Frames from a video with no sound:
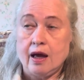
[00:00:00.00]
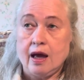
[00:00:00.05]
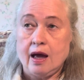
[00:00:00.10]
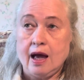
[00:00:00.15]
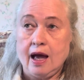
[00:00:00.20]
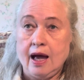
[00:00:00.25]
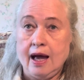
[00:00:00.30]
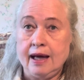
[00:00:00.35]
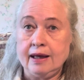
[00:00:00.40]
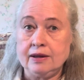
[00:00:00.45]

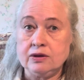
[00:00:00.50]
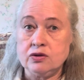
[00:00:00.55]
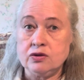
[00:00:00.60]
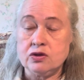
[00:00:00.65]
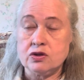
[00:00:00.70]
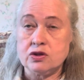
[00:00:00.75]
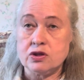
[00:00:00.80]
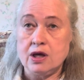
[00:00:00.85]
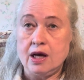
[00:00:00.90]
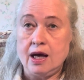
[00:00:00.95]

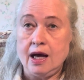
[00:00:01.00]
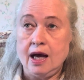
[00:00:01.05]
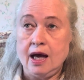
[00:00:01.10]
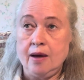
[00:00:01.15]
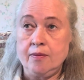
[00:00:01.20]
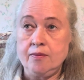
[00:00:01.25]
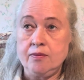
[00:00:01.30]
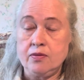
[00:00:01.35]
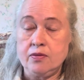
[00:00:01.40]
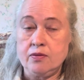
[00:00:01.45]
And
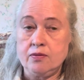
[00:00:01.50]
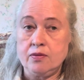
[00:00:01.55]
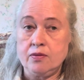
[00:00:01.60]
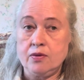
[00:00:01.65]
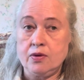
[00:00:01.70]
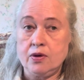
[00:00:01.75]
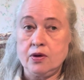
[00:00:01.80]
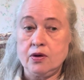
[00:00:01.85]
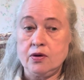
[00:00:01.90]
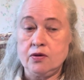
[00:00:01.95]
um,
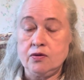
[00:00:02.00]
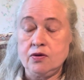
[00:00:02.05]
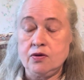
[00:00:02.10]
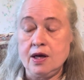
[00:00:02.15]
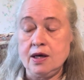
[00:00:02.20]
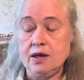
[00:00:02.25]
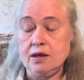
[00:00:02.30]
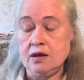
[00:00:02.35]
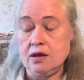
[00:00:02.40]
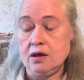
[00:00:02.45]

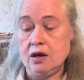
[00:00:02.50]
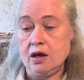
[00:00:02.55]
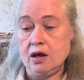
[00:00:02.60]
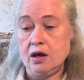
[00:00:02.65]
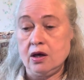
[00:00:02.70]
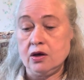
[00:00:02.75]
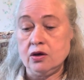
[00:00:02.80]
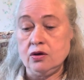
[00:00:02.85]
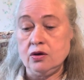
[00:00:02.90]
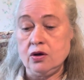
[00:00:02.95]
then
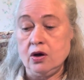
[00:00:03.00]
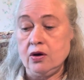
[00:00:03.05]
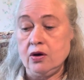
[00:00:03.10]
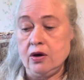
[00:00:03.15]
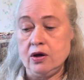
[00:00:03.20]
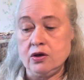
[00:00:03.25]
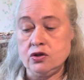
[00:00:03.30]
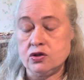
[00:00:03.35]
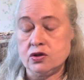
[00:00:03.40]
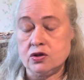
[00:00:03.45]
you,
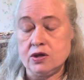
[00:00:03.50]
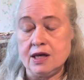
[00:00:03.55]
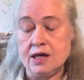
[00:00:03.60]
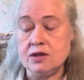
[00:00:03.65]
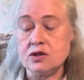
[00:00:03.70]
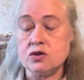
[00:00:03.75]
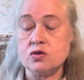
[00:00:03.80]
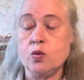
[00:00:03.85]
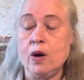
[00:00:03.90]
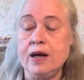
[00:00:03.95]

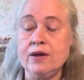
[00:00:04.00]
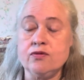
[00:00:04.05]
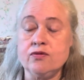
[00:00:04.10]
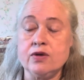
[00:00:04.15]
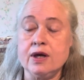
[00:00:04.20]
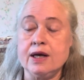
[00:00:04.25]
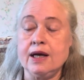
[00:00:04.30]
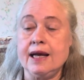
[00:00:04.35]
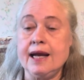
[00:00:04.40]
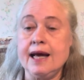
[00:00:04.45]
things, one
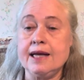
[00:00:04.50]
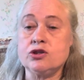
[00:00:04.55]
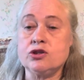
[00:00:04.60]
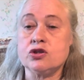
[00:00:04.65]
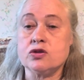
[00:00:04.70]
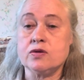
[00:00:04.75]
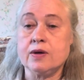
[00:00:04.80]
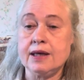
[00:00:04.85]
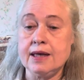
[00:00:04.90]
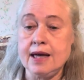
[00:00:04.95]
thing led
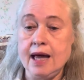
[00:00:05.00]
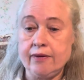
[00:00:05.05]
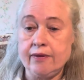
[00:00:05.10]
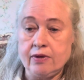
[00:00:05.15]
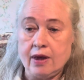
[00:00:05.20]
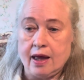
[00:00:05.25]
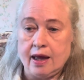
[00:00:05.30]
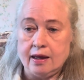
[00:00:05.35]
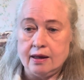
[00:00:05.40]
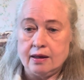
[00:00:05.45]
to
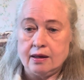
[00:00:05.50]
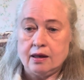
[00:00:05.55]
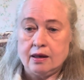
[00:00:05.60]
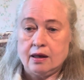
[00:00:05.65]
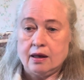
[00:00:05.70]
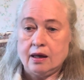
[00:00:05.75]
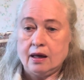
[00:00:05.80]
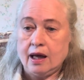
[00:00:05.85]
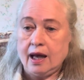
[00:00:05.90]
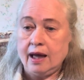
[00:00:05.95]
another
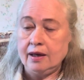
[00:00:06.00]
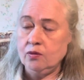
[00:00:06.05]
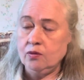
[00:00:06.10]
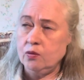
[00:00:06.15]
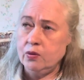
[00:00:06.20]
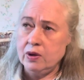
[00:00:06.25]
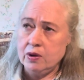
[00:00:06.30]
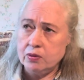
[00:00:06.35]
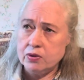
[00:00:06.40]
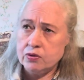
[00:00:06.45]
and
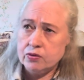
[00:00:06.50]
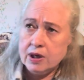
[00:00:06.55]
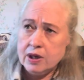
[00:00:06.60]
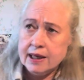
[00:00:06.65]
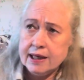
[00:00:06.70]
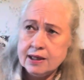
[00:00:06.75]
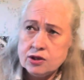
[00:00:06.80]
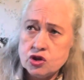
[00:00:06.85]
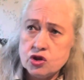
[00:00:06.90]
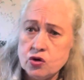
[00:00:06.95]
we were
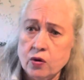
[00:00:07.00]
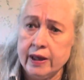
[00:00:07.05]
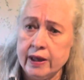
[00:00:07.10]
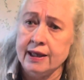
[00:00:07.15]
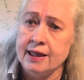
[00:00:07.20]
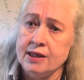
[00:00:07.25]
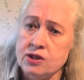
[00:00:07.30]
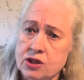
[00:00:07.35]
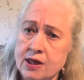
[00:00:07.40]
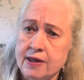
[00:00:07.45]
really enjoying
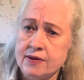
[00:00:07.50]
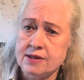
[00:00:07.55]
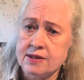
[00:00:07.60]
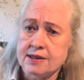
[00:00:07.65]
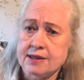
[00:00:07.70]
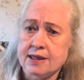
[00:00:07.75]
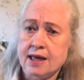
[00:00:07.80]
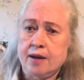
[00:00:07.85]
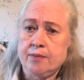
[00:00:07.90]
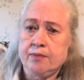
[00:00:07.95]
each other's
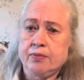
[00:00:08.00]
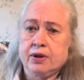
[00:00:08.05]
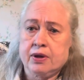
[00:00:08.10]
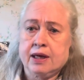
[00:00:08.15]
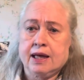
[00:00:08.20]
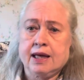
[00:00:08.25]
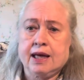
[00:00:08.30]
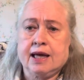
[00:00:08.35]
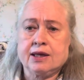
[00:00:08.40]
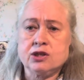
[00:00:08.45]

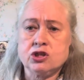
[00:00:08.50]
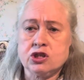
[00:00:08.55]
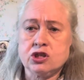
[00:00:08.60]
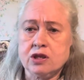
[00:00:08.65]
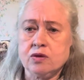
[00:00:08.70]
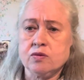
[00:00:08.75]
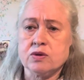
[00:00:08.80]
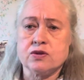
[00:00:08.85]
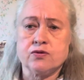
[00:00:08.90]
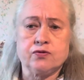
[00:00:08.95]
company and
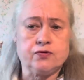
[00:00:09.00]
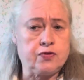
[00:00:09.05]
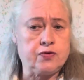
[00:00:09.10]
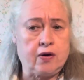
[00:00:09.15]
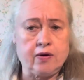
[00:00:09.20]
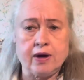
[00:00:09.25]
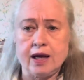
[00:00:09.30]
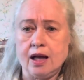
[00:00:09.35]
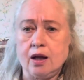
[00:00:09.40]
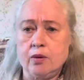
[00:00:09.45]
she was
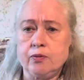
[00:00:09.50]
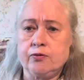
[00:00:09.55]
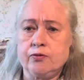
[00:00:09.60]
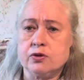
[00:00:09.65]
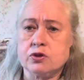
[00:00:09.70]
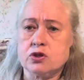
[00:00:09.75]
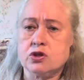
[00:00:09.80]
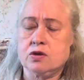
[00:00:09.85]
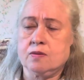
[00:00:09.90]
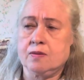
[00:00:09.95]
very helpful
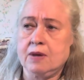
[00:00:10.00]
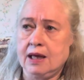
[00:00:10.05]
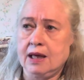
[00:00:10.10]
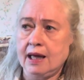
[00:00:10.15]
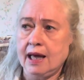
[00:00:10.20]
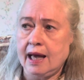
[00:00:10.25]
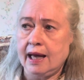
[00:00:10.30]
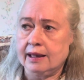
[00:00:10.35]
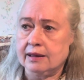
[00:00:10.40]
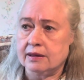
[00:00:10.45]
to me
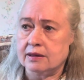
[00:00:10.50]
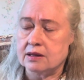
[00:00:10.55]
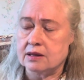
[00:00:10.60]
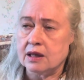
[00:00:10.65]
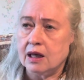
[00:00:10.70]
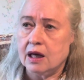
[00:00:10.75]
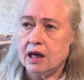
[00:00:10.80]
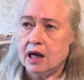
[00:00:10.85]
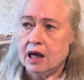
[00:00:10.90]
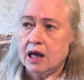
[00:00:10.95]
and
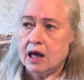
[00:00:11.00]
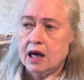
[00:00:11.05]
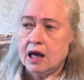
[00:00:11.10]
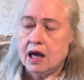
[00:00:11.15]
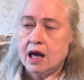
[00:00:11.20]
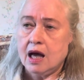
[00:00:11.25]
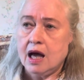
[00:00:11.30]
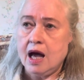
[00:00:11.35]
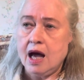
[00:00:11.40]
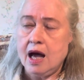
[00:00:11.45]

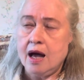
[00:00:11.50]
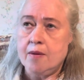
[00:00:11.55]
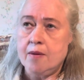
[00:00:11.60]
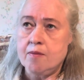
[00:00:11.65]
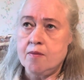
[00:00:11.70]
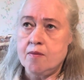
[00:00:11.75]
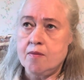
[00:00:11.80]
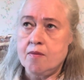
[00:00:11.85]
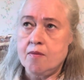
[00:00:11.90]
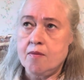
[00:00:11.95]

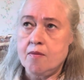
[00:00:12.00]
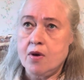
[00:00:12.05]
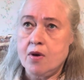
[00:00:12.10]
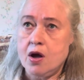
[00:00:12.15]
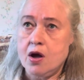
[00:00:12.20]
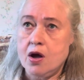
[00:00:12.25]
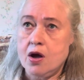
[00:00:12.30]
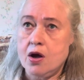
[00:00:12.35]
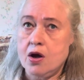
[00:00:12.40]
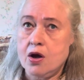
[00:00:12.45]
um,
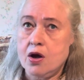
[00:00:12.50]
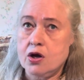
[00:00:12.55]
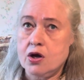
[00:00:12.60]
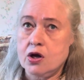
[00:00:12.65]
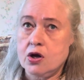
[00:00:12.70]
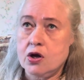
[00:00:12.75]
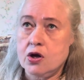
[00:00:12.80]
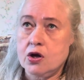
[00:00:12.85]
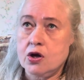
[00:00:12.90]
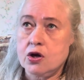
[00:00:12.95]

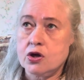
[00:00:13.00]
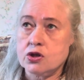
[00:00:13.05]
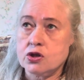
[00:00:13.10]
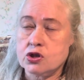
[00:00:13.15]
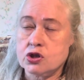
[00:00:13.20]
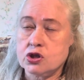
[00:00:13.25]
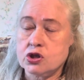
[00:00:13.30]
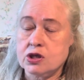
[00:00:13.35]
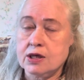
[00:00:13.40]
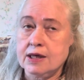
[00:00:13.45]

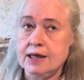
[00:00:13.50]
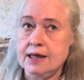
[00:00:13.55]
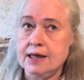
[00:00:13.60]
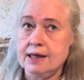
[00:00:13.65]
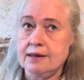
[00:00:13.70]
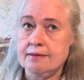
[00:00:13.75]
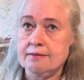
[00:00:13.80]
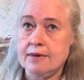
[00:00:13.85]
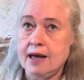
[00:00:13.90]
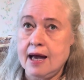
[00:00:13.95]

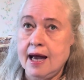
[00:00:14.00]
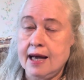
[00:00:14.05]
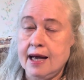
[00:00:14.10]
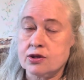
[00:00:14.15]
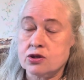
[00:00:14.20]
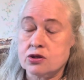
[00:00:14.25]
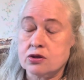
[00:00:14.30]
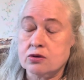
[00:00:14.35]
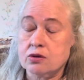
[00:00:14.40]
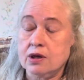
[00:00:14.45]
she had
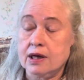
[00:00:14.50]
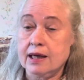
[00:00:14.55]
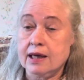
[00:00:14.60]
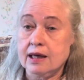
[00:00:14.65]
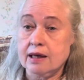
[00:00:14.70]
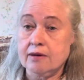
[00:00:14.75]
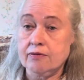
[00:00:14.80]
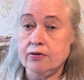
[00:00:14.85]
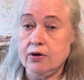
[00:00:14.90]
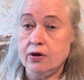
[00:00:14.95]
to
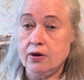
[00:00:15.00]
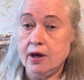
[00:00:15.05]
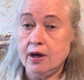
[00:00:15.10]
leave her